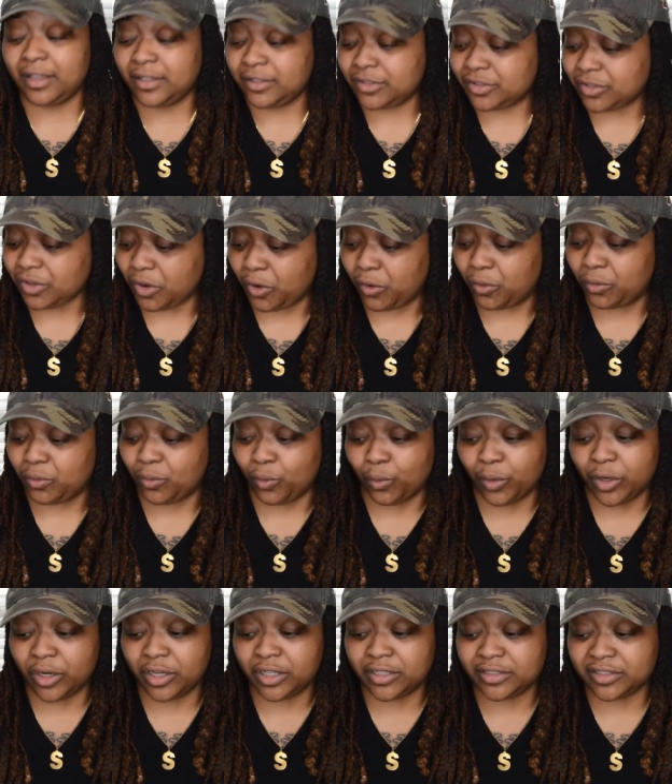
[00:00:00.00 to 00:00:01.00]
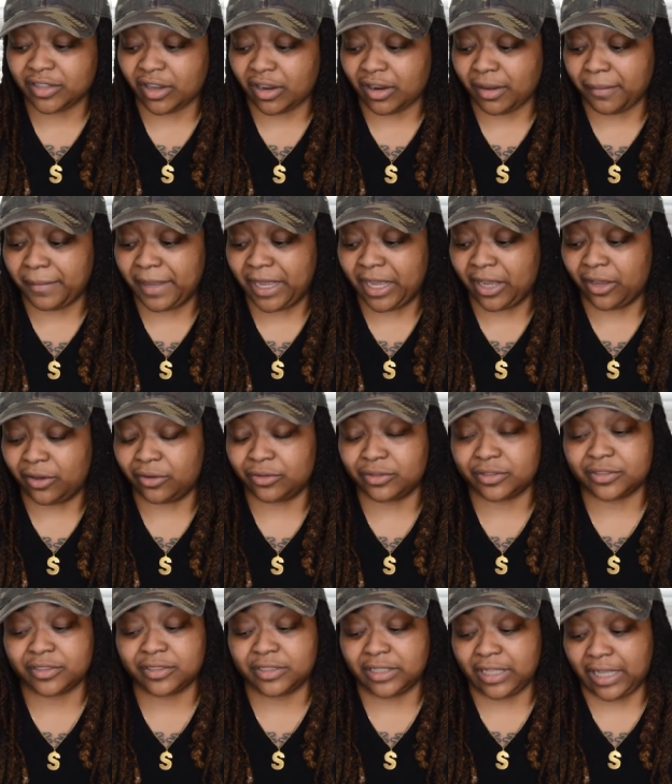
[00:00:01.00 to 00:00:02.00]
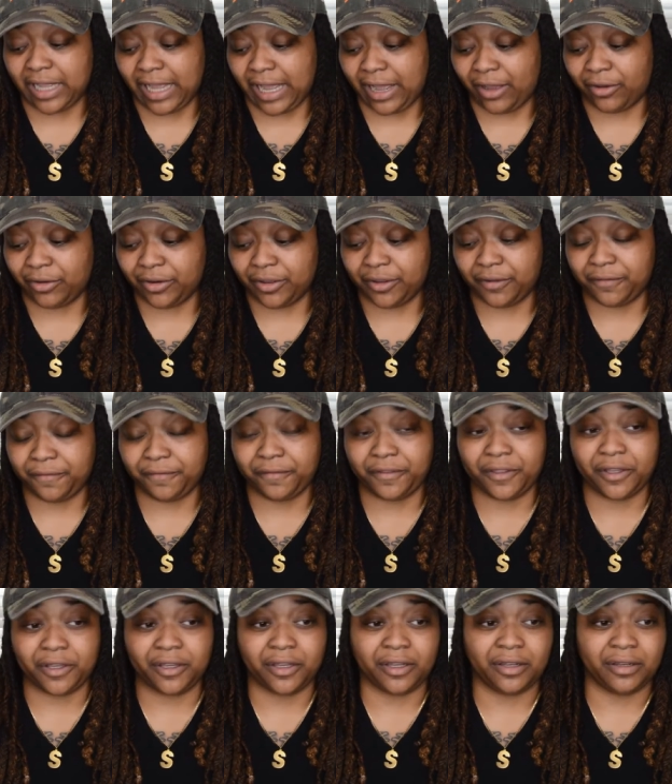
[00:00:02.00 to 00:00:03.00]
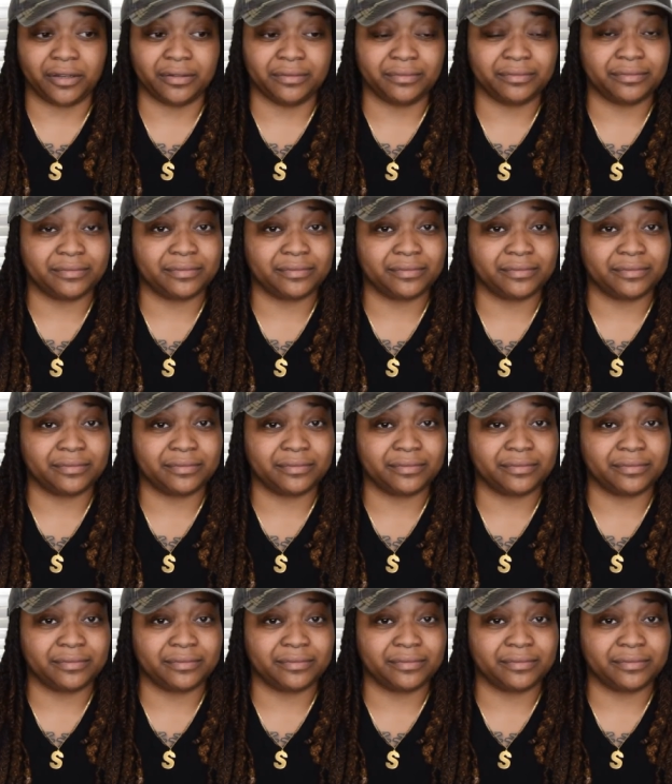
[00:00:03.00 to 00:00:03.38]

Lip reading: So we're gonna talk about, out of the,